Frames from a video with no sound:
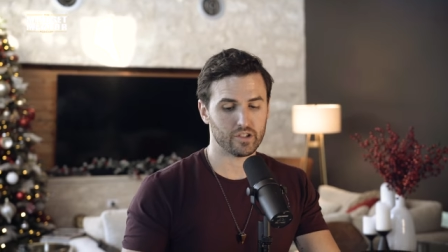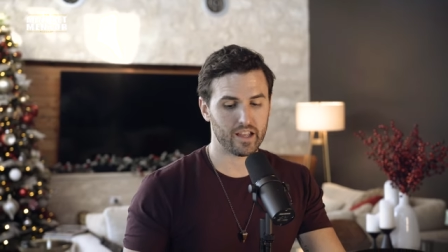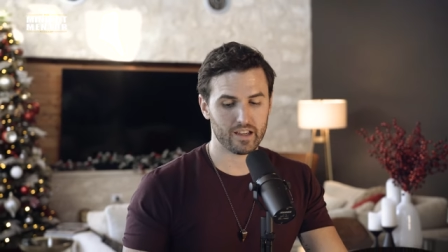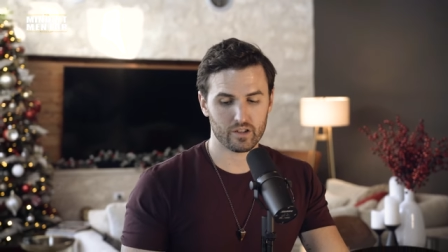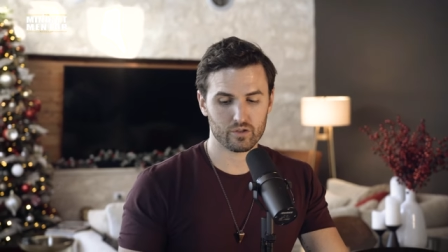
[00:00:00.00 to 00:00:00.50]
She
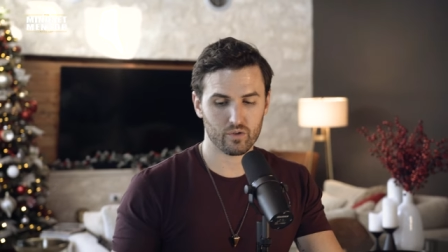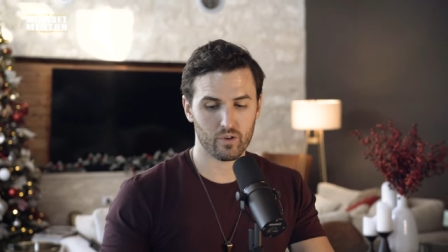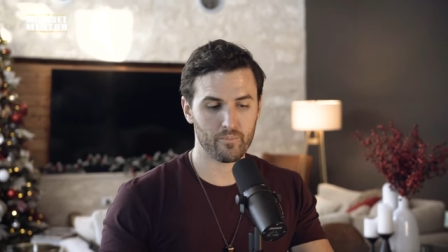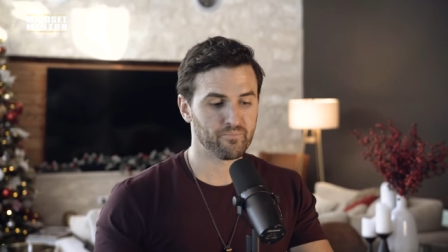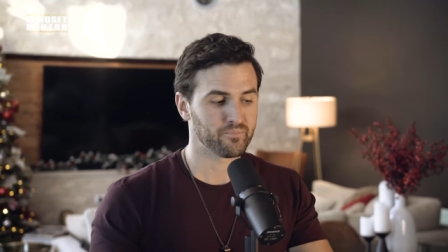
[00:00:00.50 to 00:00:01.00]
can't
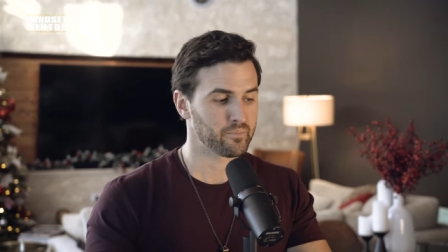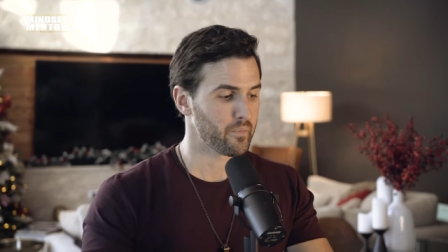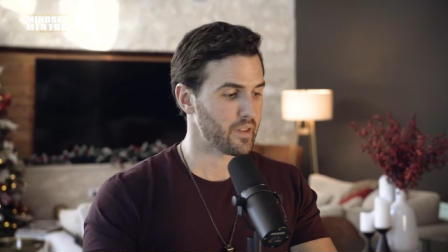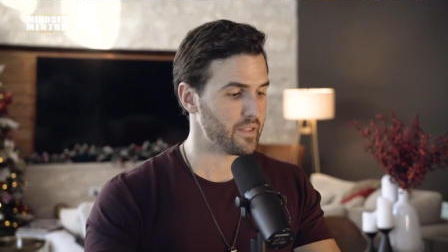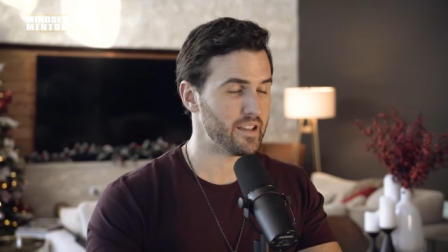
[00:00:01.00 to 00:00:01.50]
control
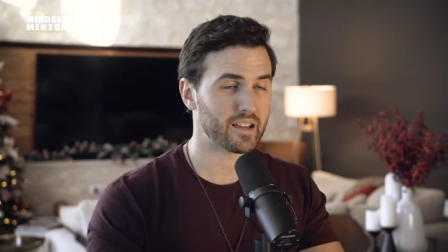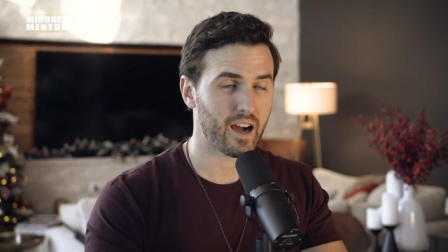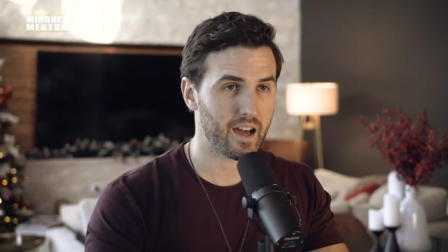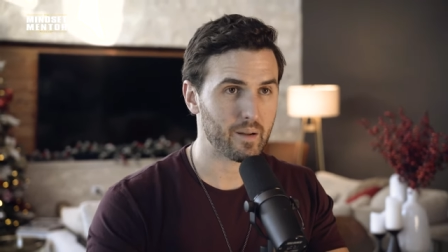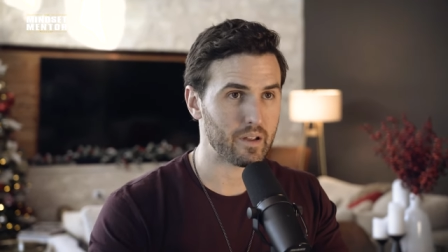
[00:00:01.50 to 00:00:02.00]
the
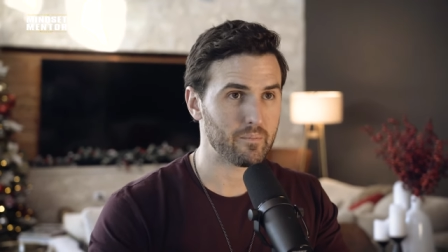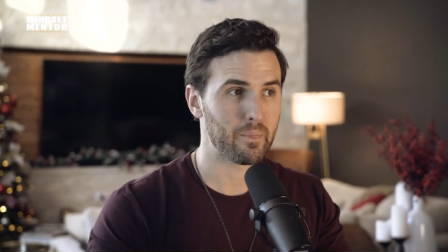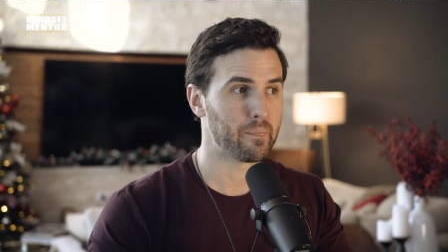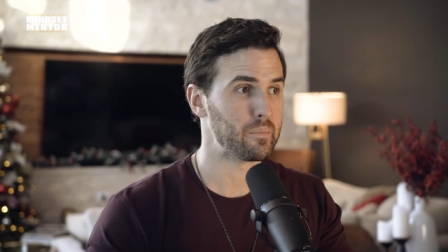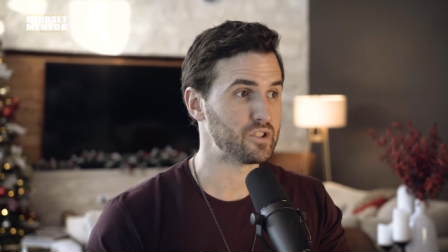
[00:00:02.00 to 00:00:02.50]
economy,
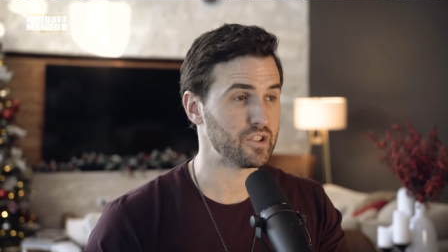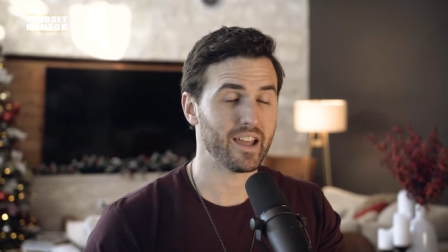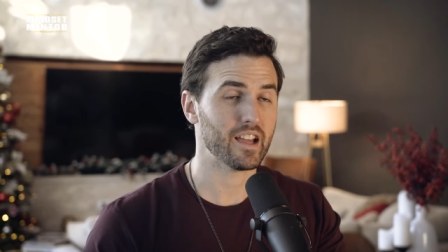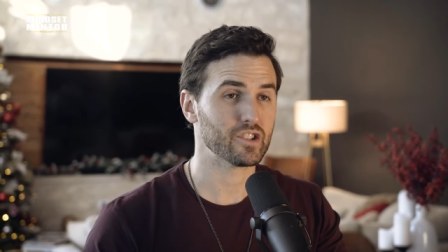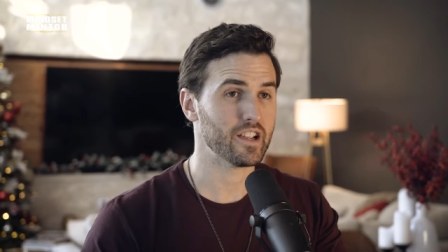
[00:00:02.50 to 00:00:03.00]
but she
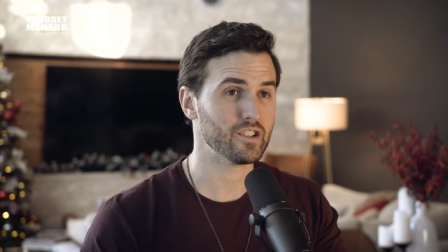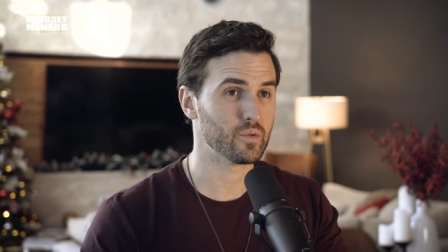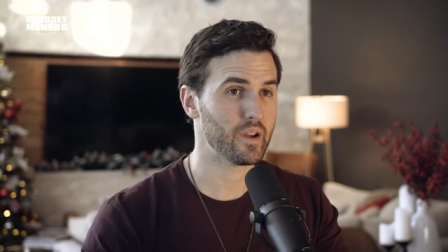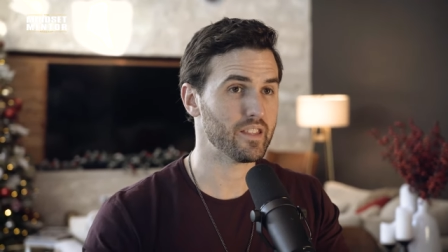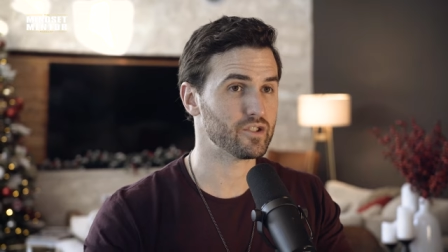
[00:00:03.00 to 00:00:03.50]
can change
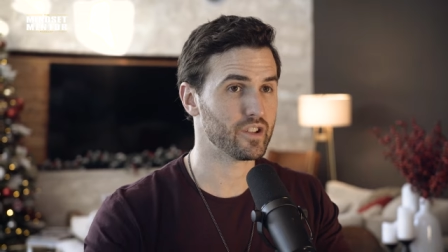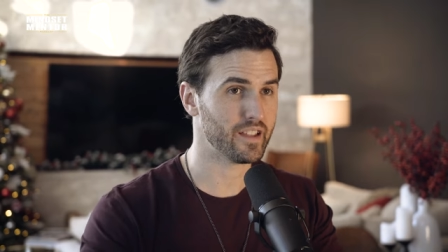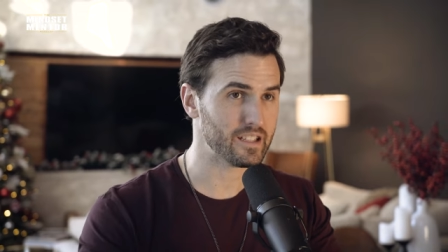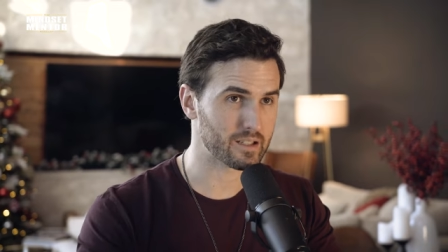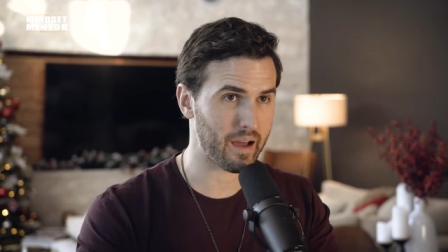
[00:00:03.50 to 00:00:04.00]
the way that she
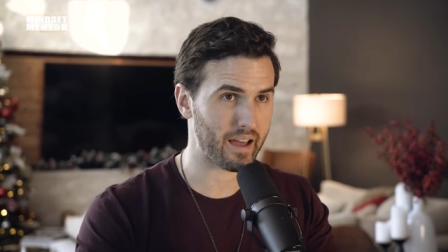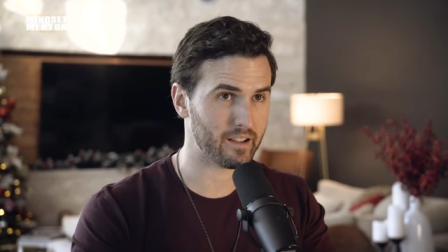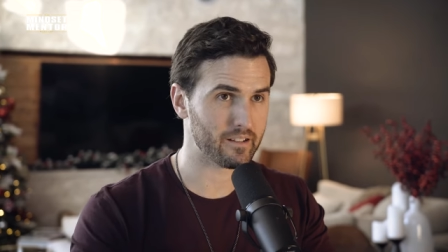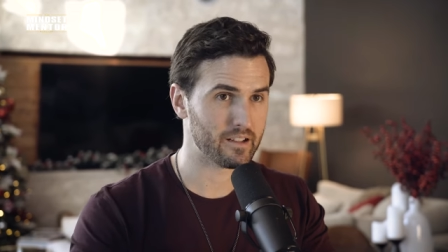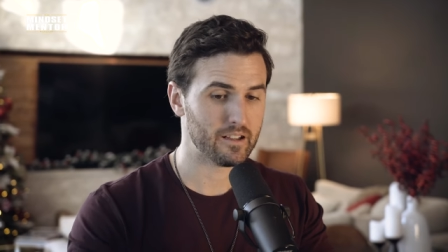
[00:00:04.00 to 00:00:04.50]
thinks about it.